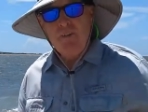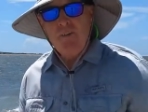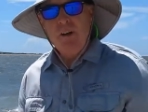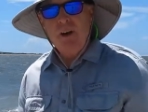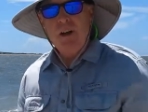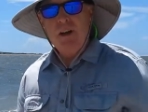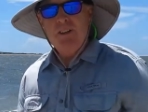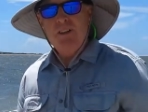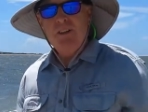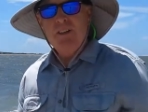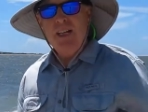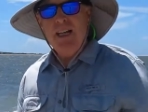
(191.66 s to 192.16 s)
So
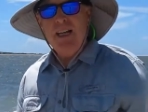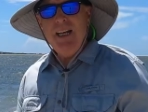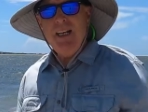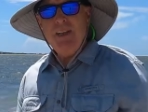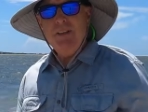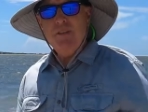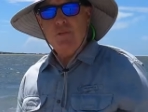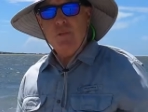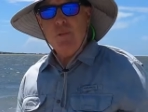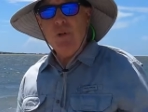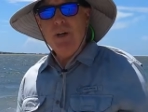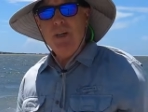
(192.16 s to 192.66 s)
far today
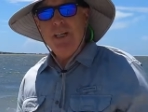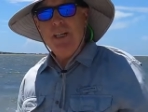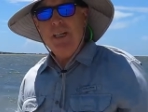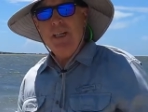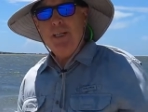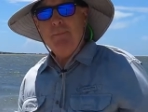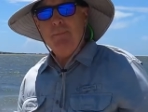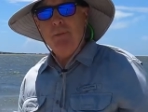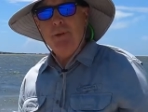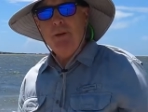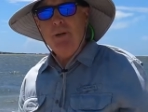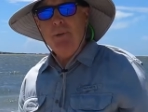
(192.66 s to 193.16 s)
it's working
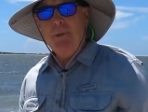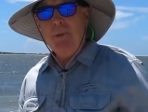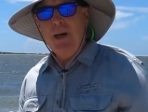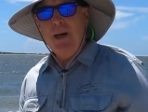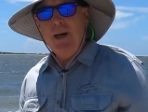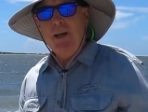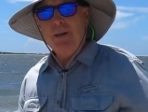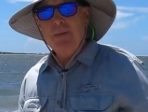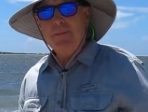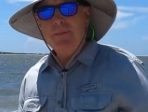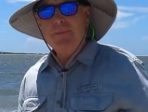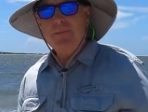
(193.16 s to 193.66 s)
out pretty
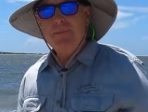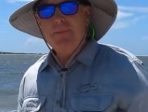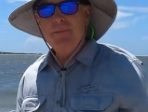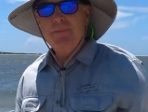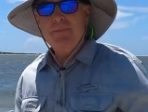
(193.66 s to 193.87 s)
well.